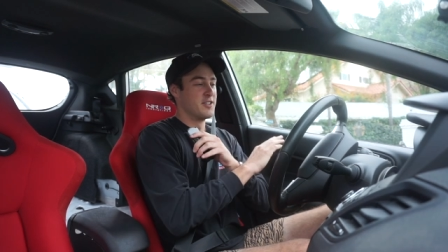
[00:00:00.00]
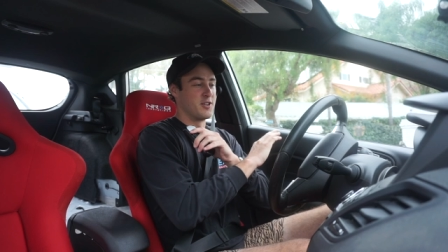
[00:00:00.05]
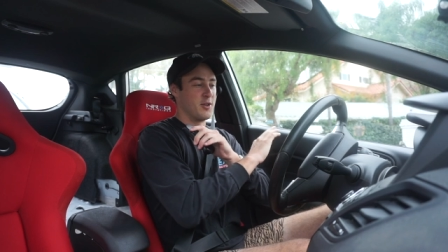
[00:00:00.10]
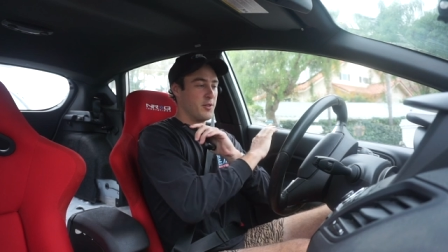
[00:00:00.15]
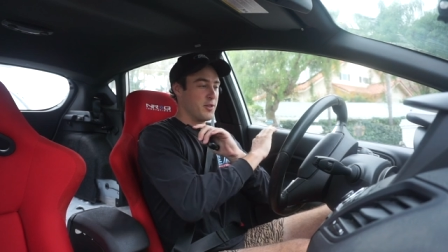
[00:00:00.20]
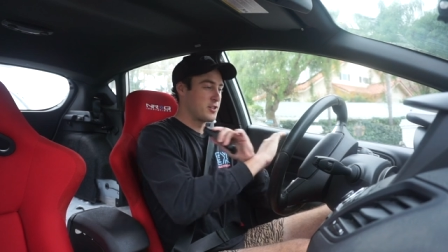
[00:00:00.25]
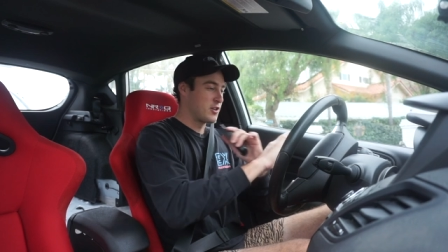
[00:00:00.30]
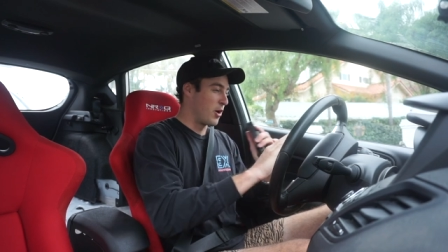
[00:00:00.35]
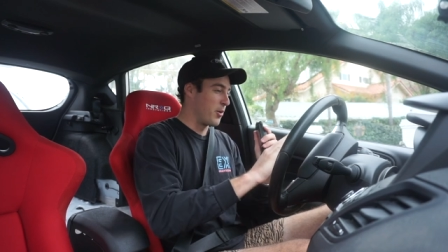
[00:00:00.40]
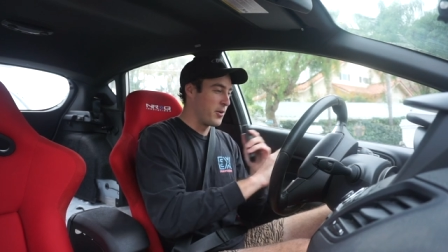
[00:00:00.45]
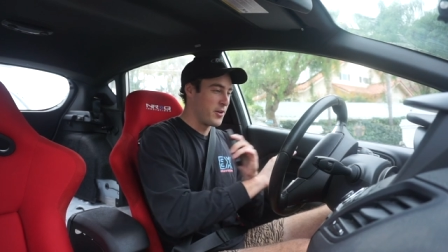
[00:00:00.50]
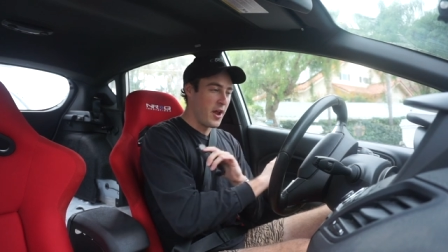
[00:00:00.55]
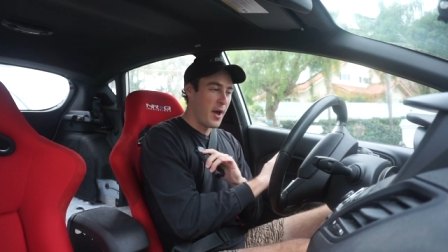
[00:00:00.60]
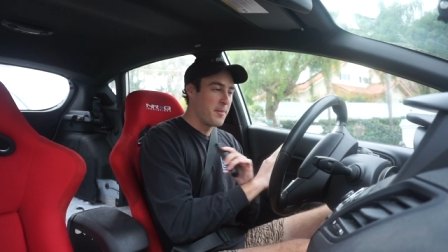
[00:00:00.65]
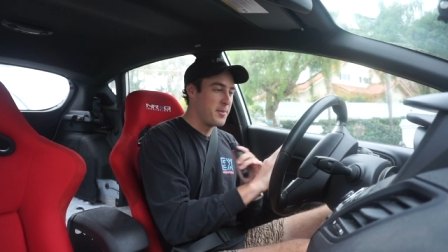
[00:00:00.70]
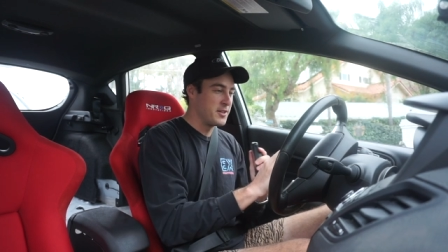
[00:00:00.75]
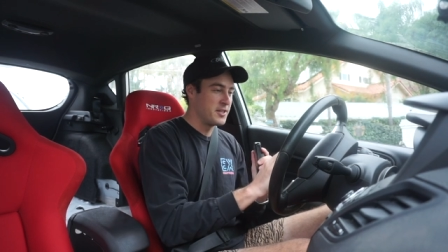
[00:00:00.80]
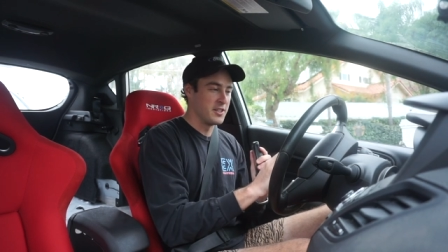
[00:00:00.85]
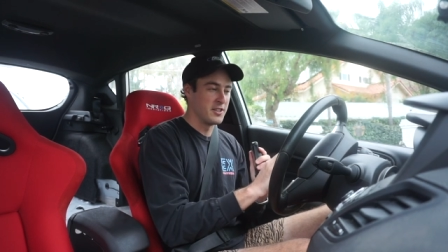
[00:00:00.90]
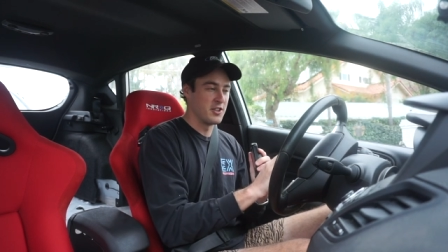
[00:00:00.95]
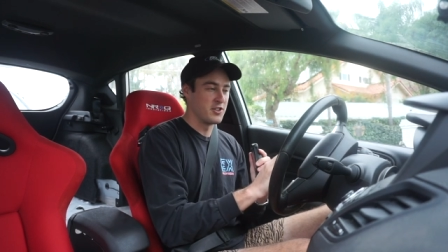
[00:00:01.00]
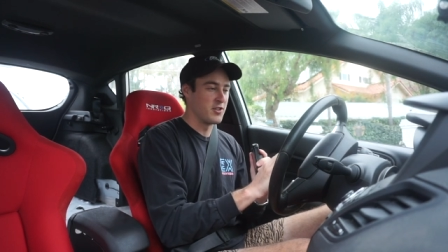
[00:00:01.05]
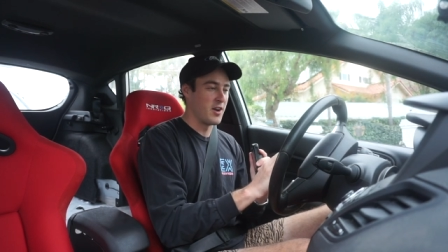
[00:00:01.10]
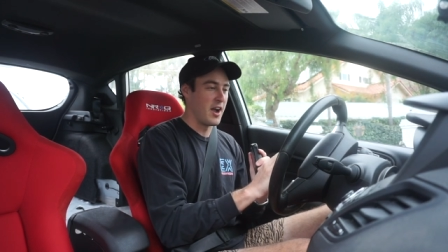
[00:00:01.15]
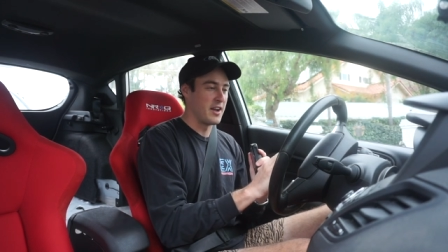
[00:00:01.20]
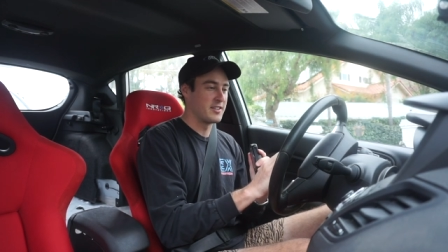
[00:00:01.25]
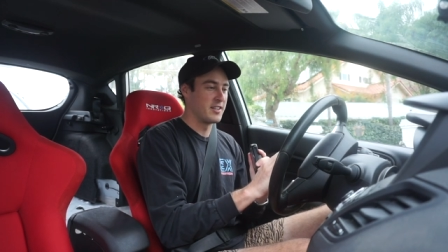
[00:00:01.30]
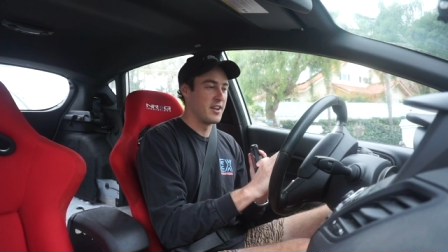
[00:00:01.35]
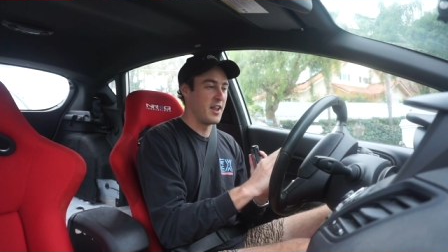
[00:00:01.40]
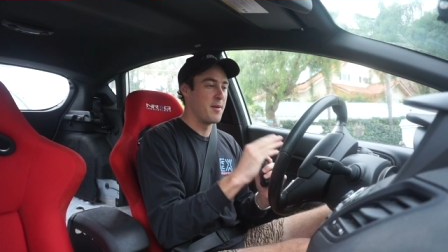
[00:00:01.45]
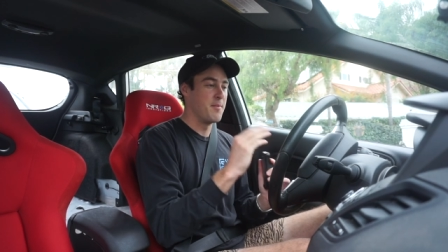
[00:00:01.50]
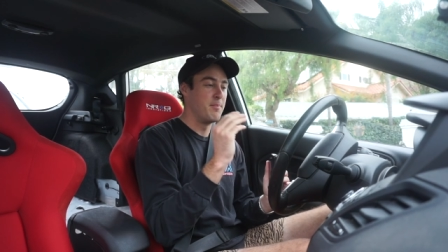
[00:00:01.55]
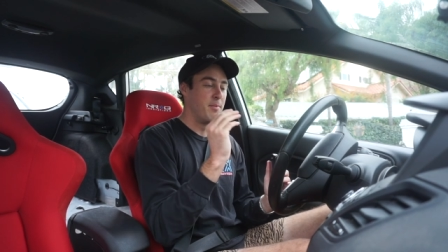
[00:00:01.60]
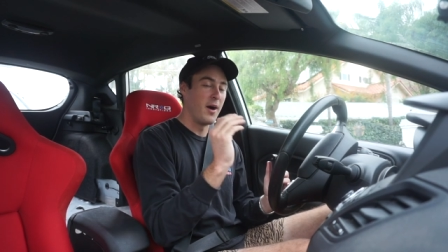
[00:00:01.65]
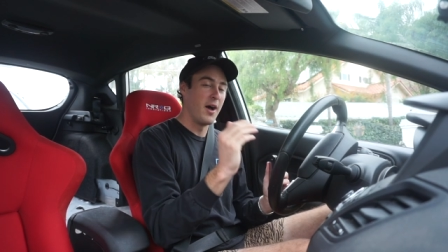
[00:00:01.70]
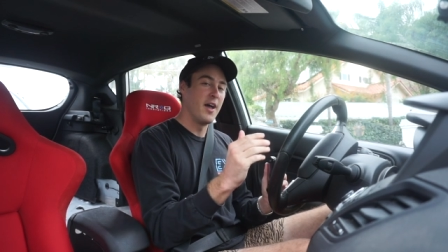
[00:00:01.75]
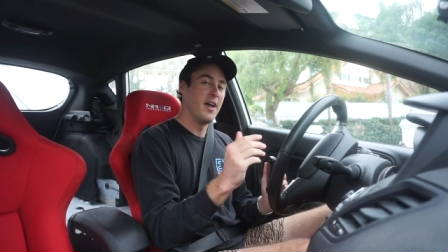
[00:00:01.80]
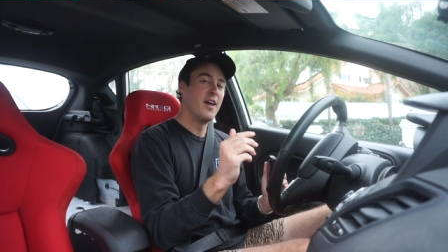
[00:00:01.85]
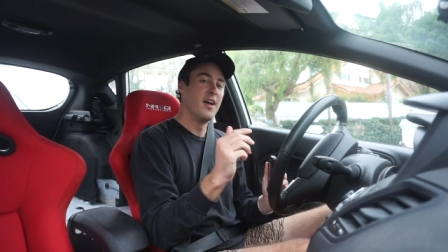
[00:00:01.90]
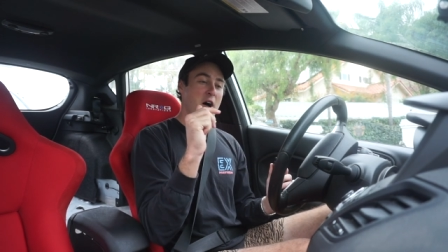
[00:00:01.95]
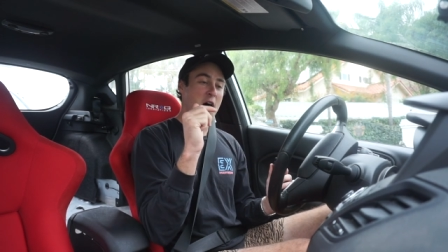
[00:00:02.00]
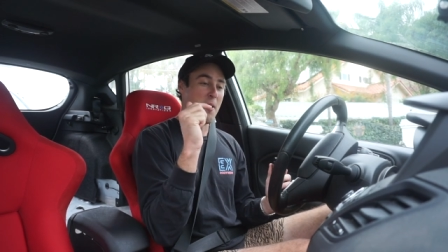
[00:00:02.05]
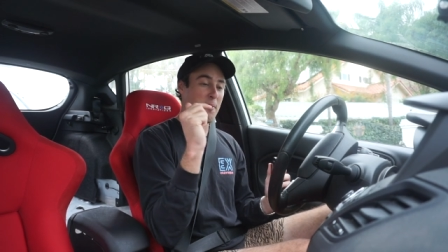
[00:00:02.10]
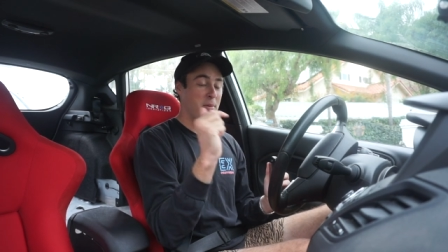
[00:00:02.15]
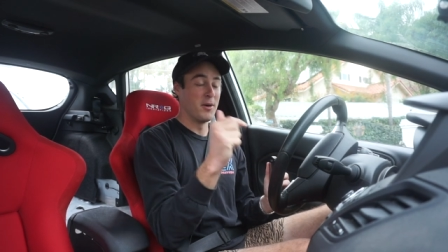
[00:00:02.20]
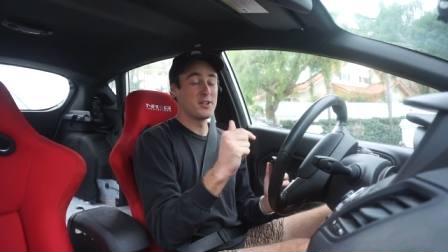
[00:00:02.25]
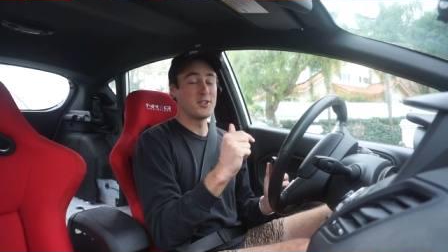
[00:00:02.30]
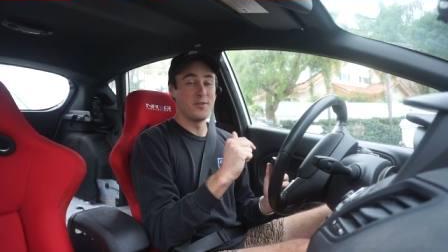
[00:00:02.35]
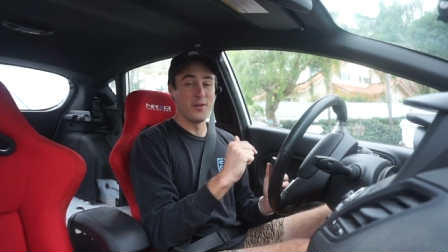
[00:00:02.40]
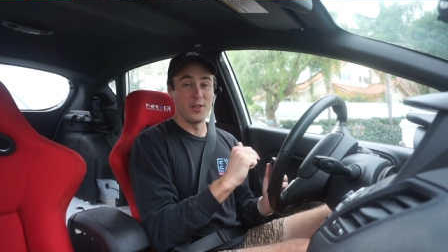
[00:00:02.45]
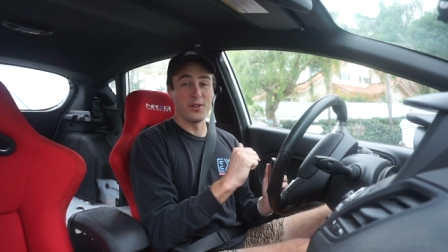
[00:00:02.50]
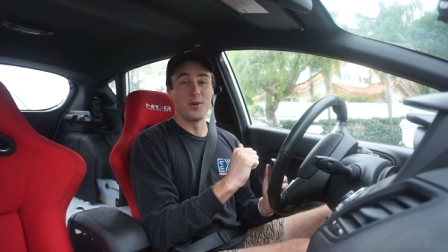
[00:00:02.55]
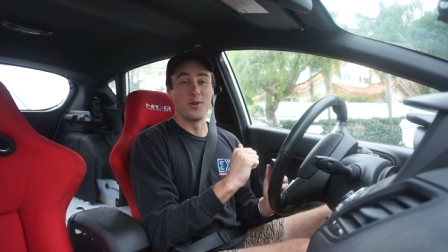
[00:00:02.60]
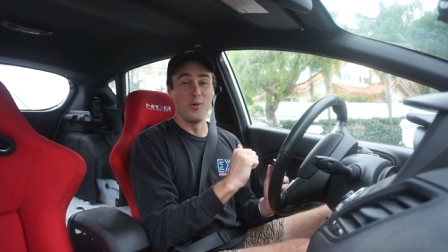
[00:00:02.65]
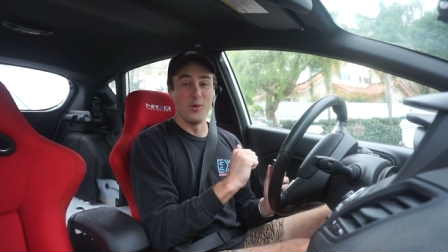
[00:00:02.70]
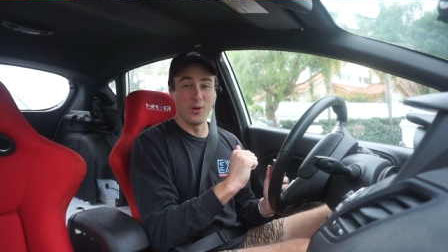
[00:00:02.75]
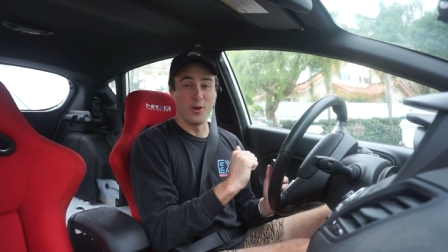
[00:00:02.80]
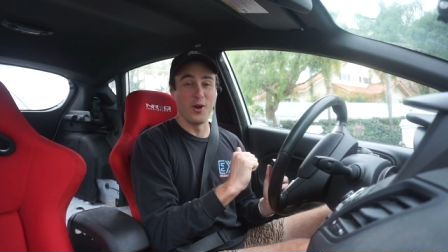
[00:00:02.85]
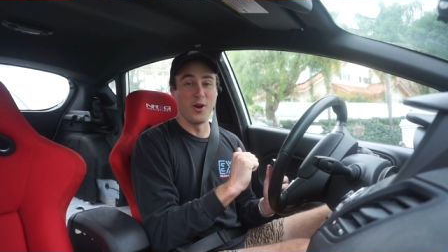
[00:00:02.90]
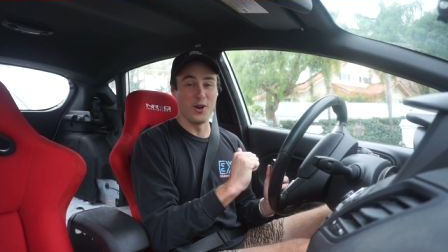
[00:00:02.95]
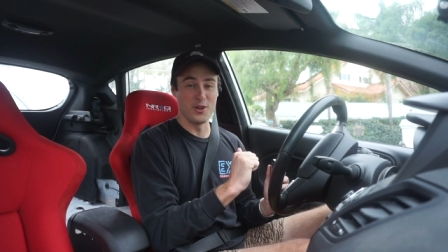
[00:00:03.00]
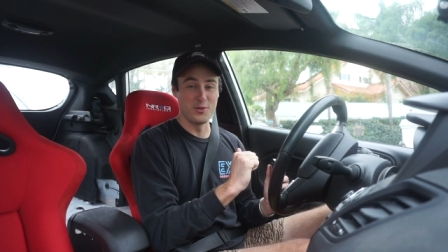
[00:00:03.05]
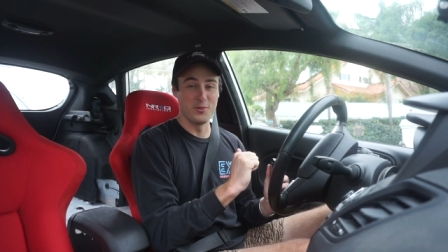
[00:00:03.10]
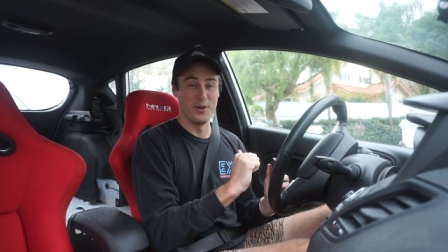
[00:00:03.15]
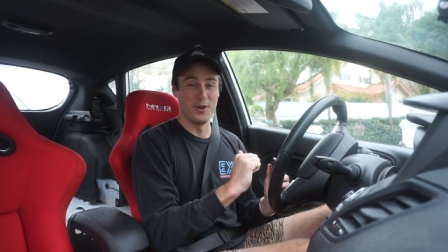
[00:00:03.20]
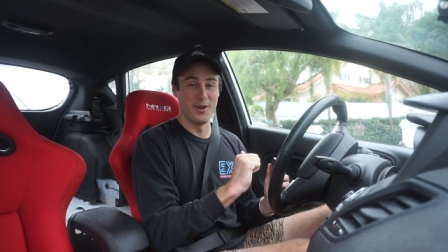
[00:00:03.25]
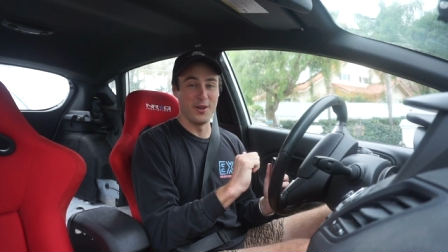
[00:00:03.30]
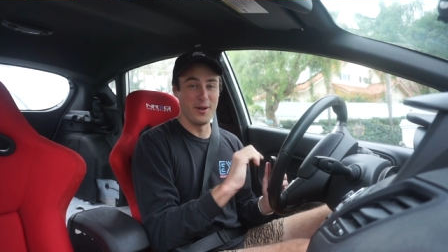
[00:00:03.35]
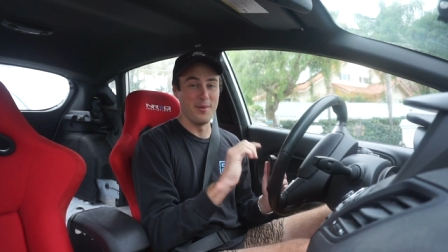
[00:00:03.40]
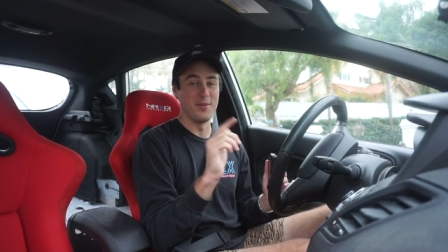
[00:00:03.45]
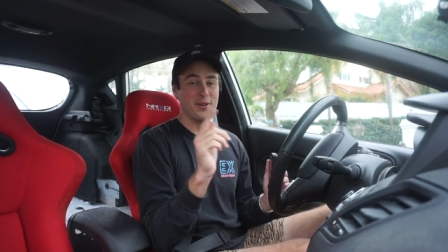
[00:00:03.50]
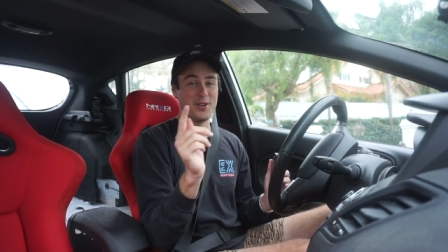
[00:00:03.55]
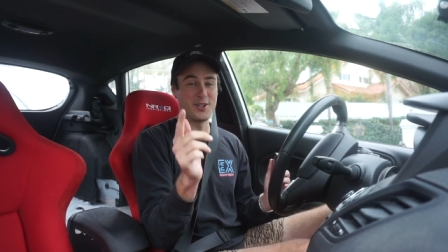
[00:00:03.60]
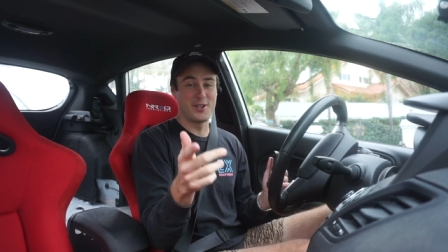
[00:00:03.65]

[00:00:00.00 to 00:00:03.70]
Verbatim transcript: So this car will not be seeing the track today, but a bunch of other cool cars will, and I'm gonna